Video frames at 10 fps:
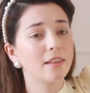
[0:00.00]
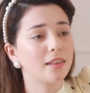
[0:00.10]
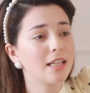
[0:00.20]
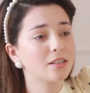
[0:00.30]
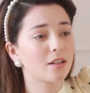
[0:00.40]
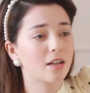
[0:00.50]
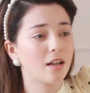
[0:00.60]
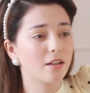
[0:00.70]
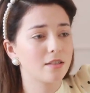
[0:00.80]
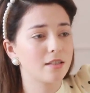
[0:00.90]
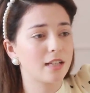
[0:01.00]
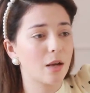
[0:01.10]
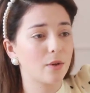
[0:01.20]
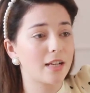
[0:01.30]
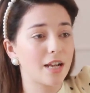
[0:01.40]
These are colors that
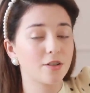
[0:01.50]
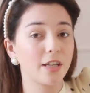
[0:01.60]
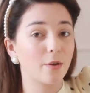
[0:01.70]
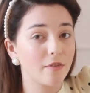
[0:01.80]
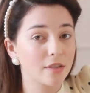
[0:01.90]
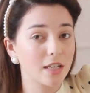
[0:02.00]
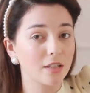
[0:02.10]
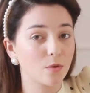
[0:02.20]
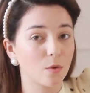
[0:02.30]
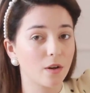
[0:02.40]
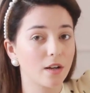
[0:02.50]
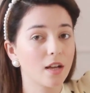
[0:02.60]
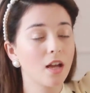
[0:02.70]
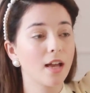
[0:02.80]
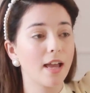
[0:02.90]
I would naturally gravitate toward,
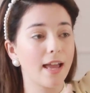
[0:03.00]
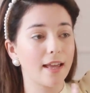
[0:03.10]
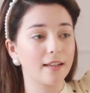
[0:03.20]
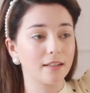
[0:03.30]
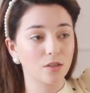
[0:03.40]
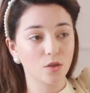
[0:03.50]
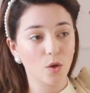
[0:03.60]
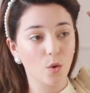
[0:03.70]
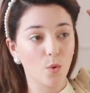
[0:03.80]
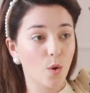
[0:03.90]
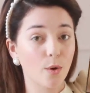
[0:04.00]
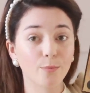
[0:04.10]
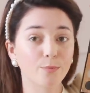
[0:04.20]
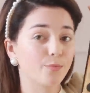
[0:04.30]
and so